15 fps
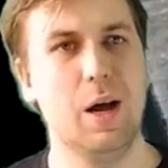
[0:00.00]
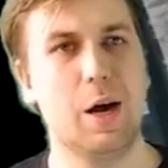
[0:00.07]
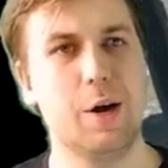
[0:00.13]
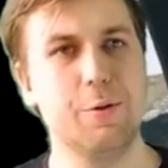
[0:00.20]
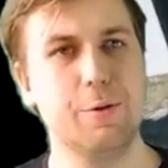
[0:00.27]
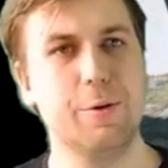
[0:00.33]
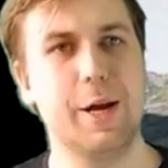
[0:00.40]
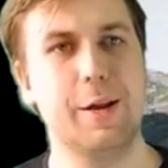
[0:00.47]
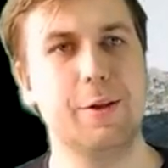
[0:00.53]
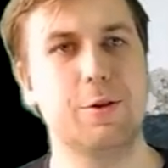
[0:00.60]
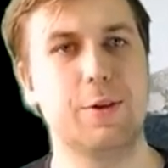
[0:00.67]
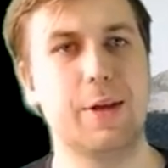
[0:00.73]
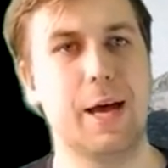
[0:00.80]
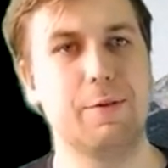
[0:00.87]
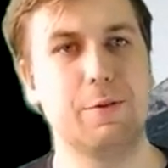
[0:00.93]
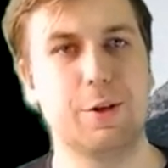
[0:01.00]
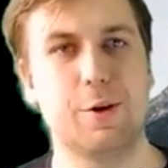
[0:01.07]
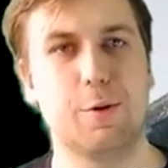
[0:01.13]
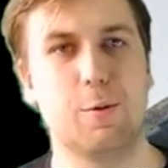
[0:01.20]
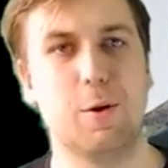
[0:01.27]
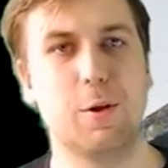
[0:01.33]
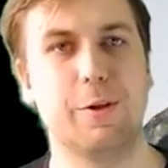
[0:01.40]
Are you ready to dive into
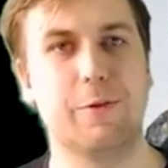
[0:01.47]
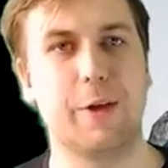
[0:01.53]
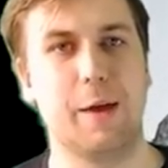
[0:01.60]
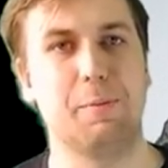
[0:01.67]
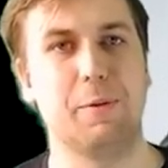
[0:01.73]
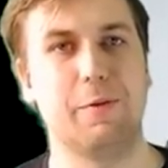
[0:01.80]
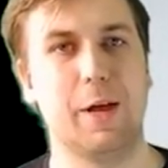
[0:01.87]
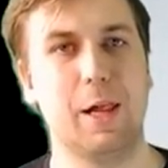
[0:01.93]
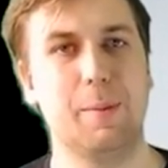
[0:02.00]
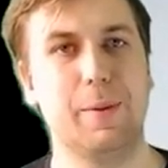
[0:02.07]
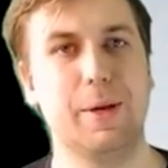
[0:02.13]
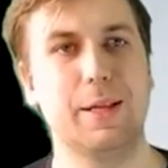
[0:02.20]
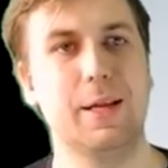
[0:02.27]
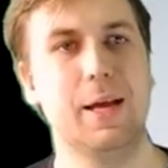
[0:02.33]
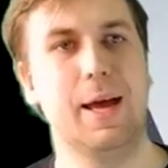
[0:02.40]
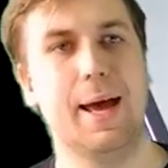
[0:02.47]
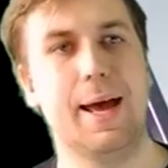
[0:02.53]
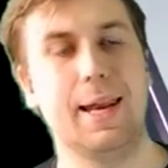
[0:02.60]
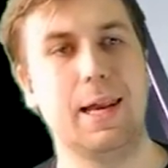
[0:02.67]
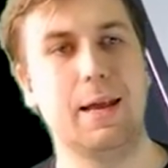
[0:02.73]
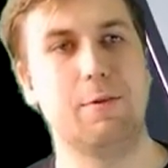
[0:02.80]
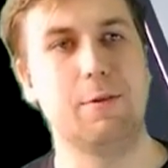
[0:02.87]
the world of game development
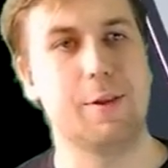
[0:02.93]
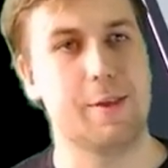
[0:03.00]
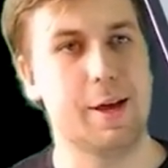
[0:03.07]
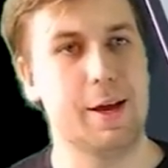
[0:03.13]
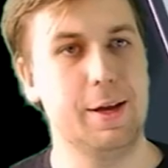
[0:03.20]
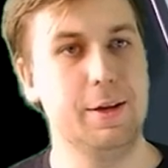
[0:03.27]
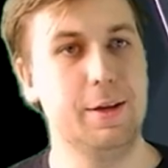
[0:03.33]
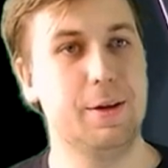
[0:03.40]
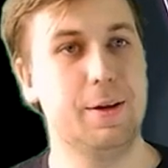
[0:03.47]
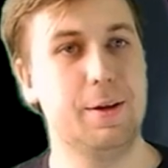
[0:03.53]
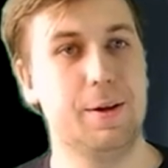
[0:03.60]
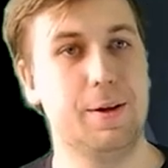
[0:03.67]
and level design?